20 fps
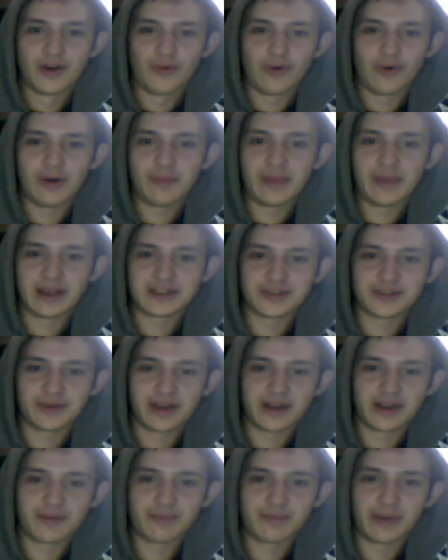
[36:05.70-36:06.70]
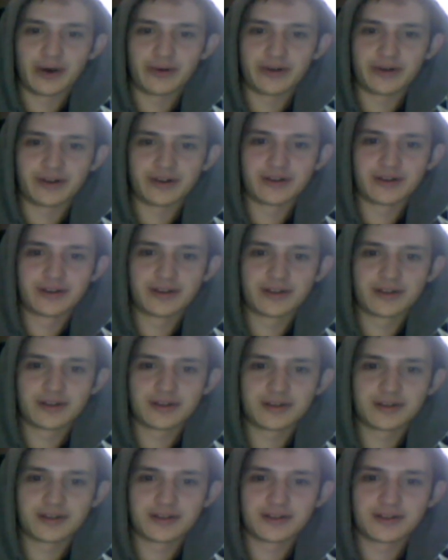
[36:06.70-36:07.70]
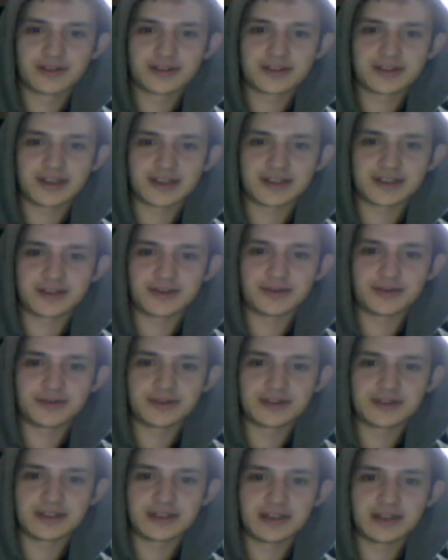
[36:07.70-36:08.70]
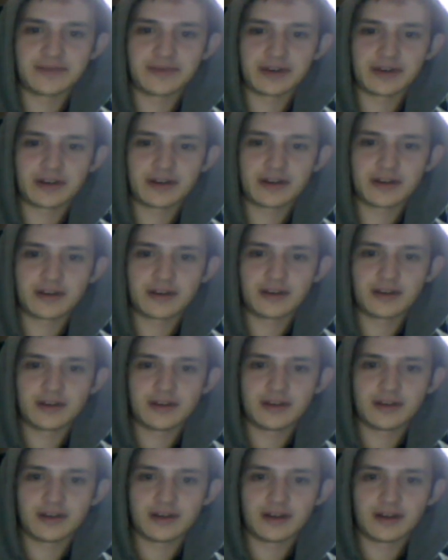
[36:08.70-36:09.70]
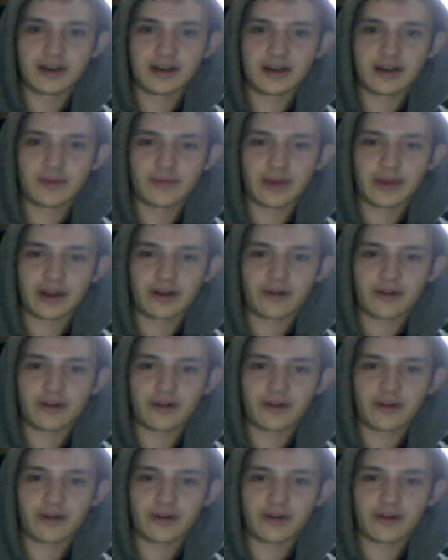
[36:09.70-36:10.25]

What makes you get a boner? Says who's Zivik? My